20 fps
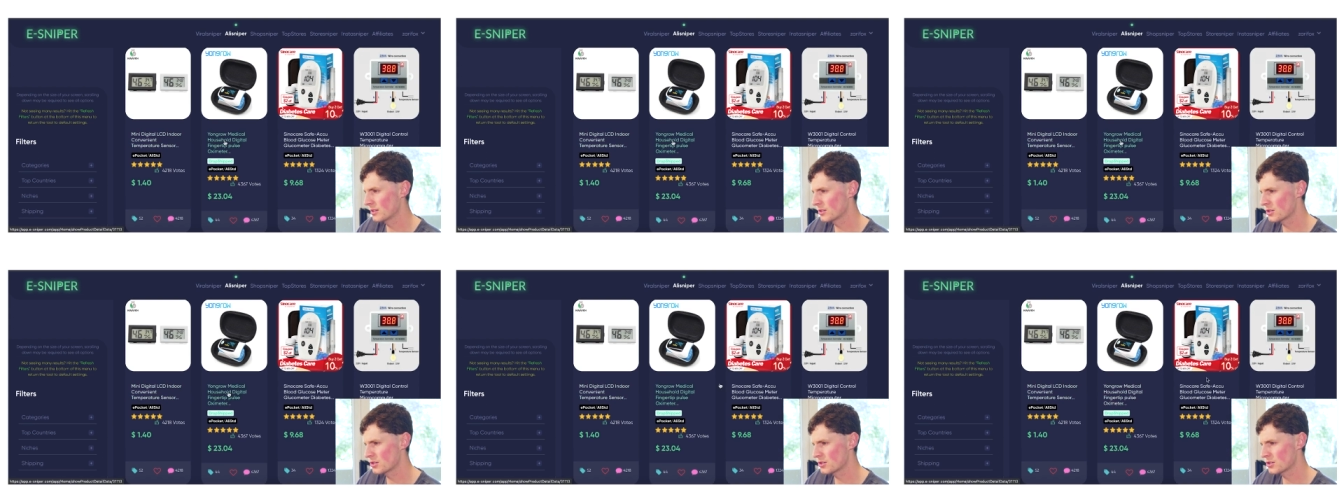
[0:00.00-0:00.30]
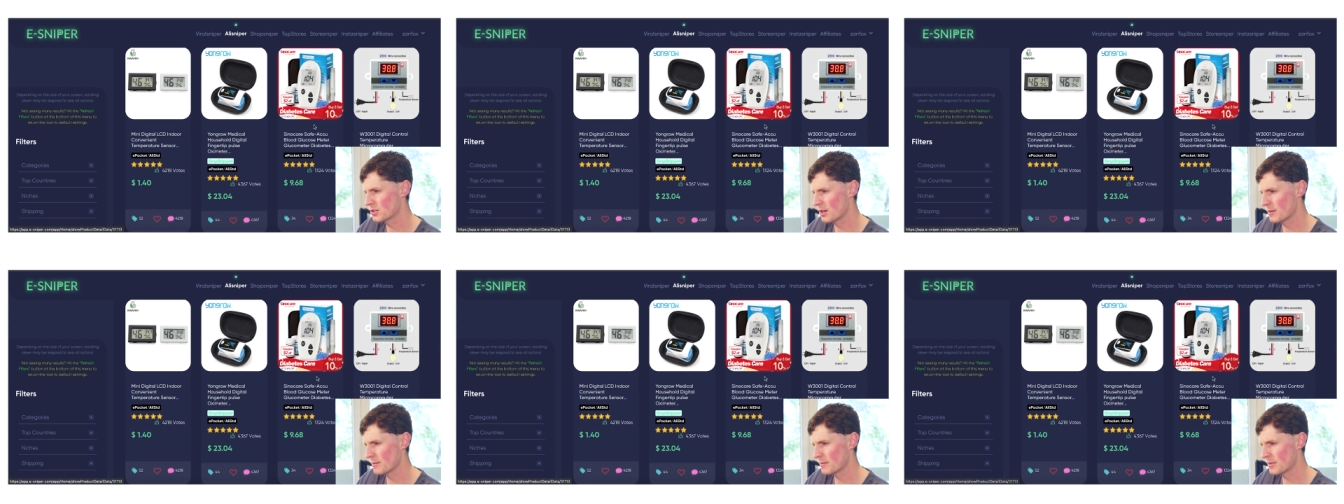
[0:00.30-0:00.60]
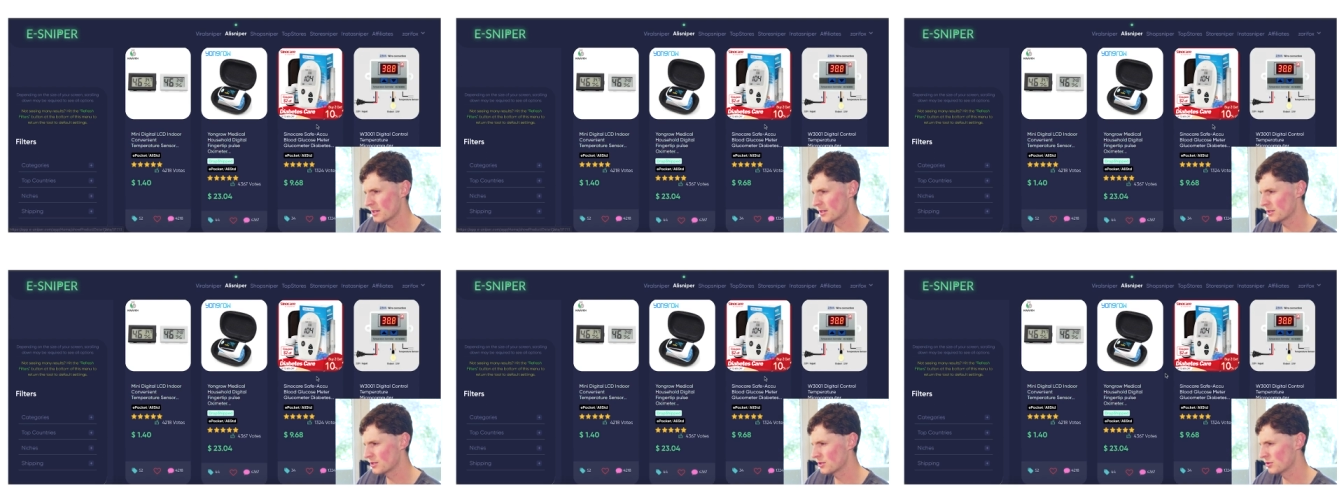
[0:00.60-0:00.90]
Let's just
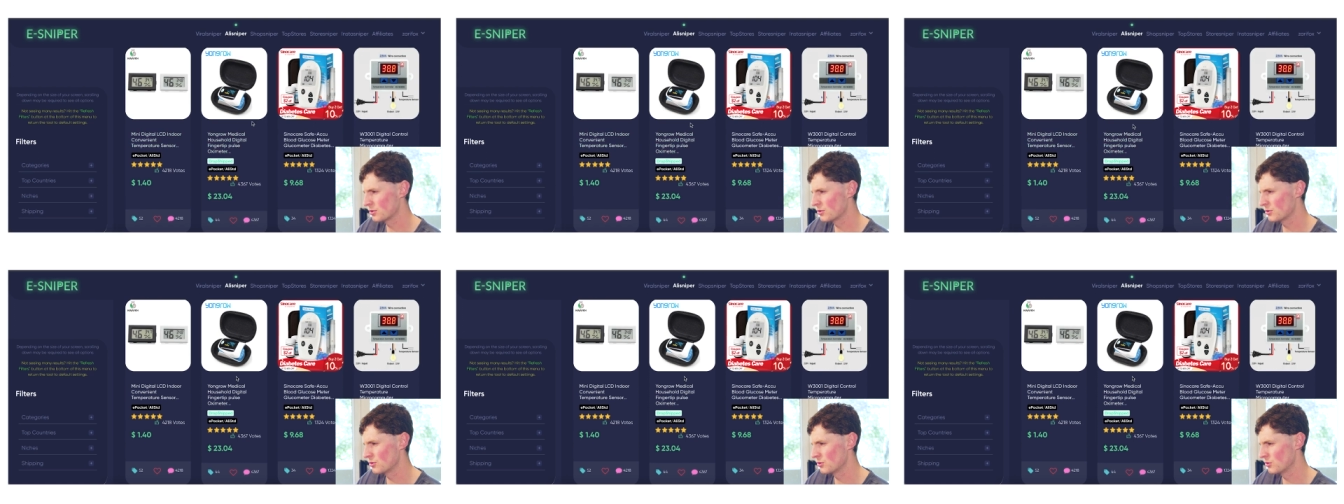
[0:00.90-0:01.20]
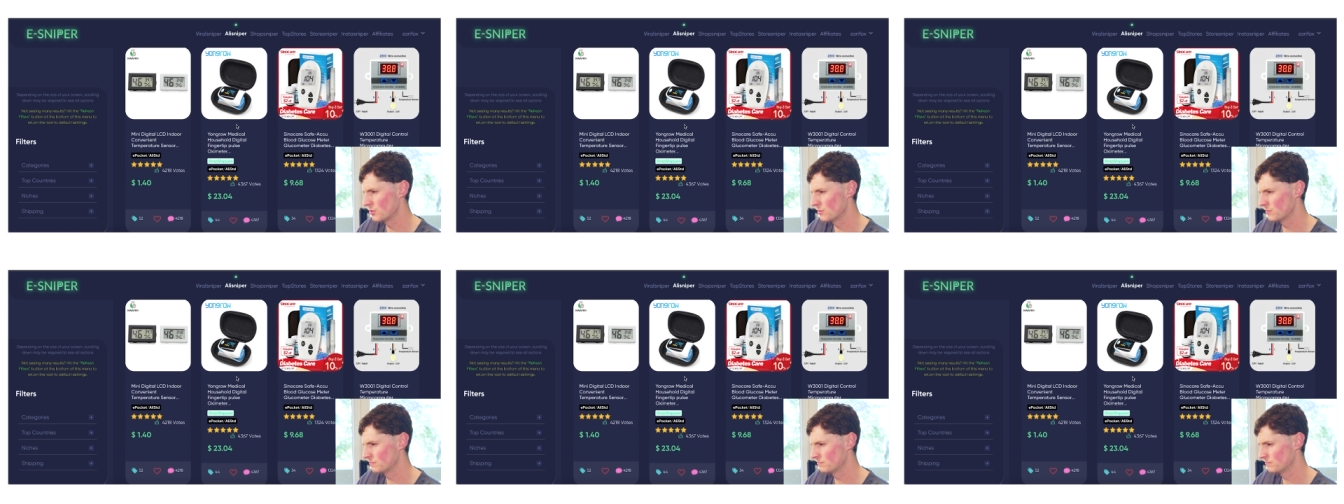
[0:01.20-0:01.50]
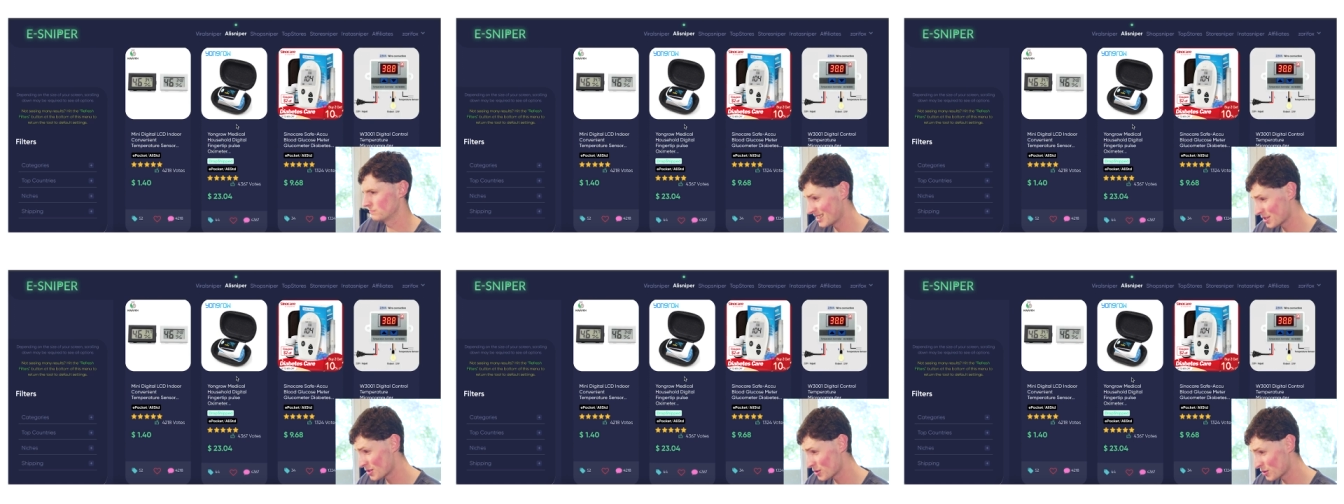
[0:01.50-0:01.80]
jump into
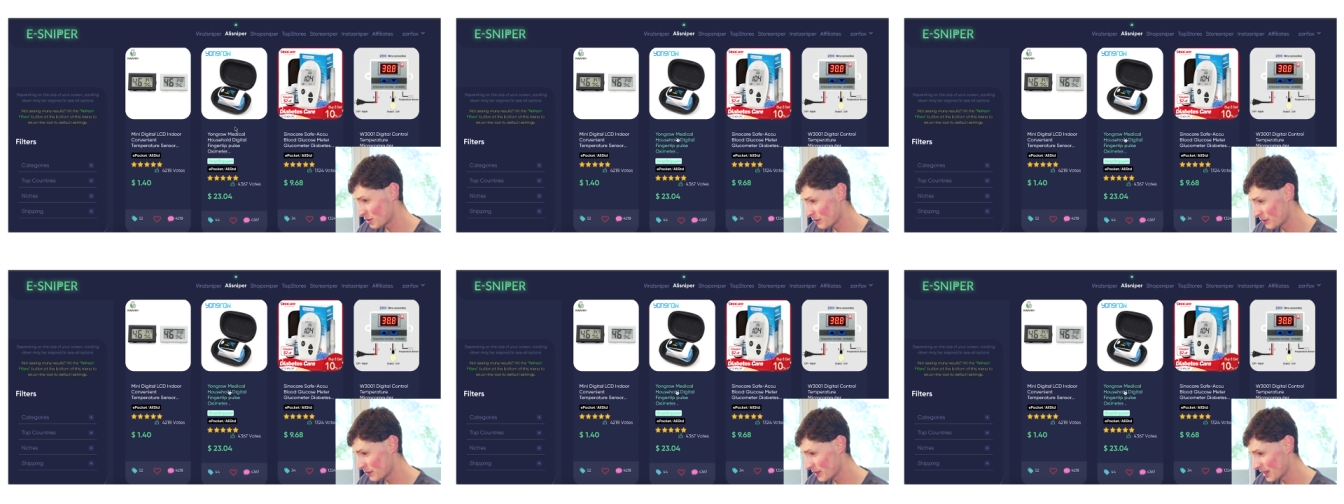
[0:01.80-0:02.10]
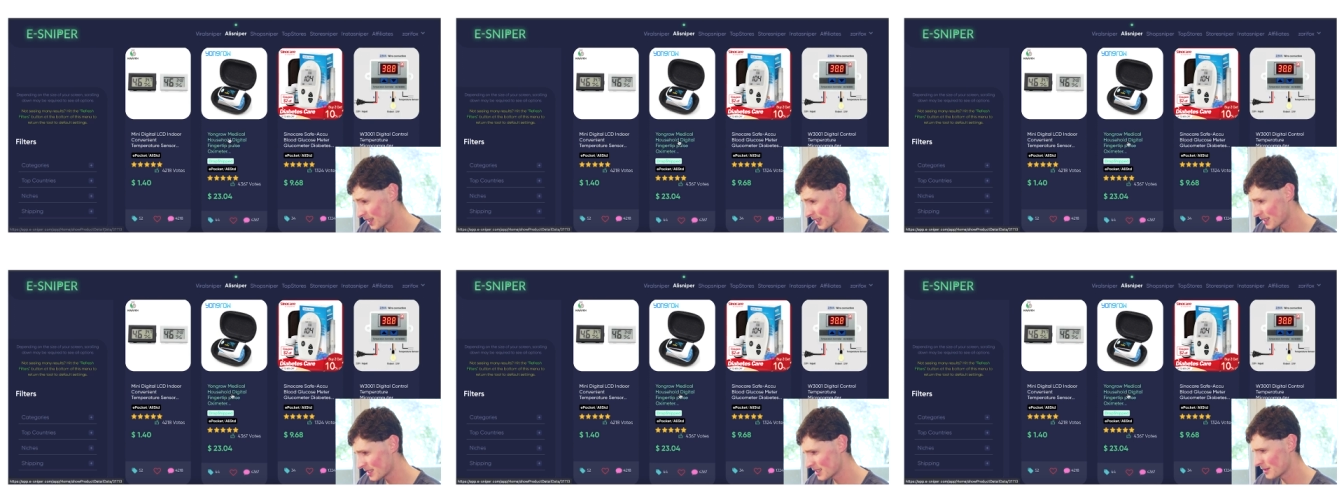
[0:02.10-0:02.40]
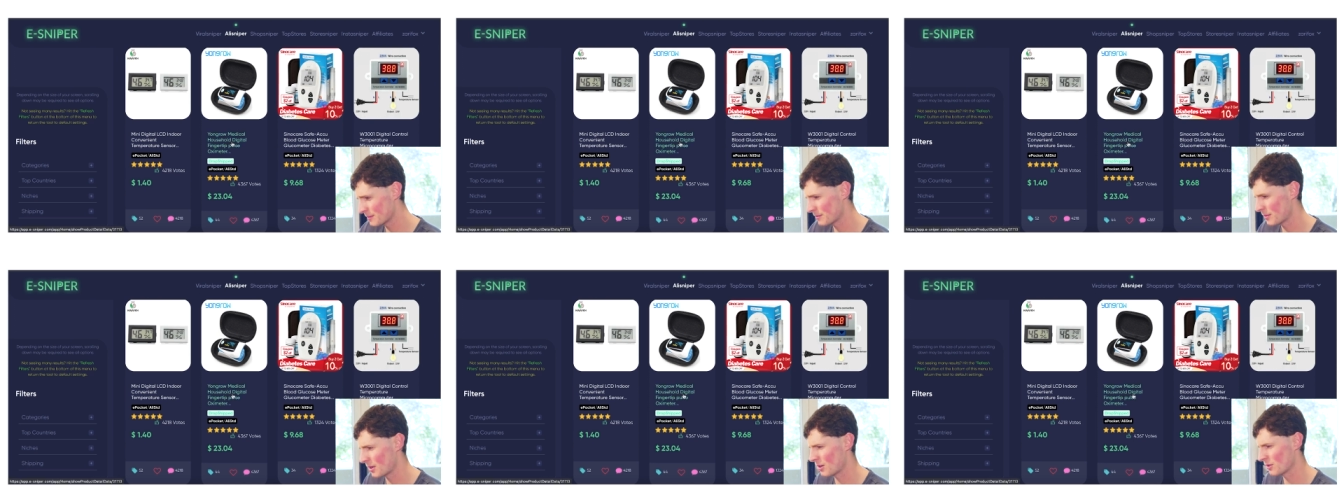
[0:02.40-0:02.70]
digital
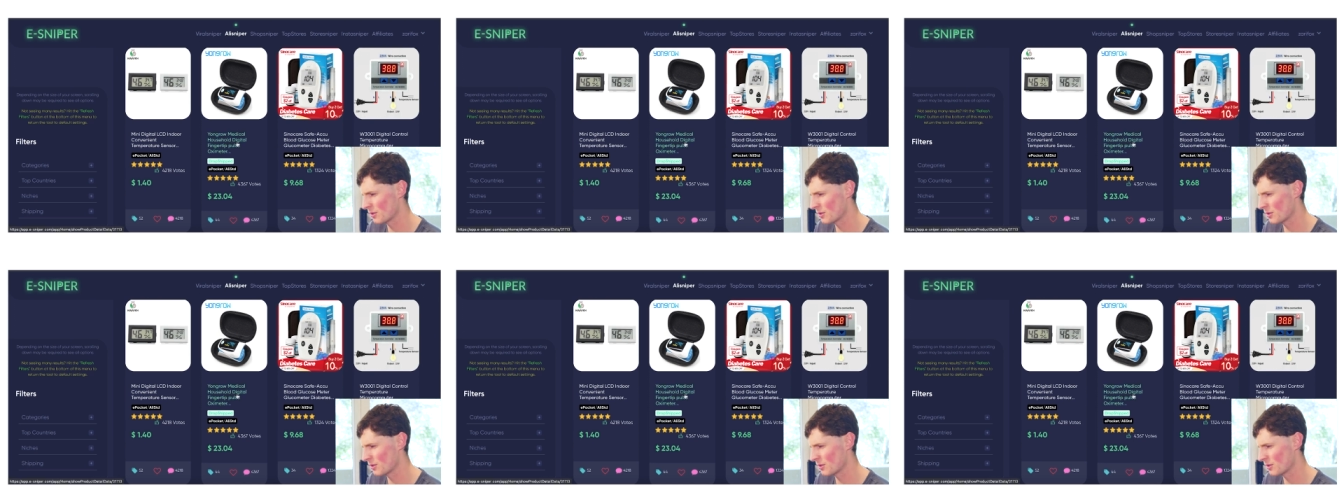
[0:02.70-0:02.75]
fingertip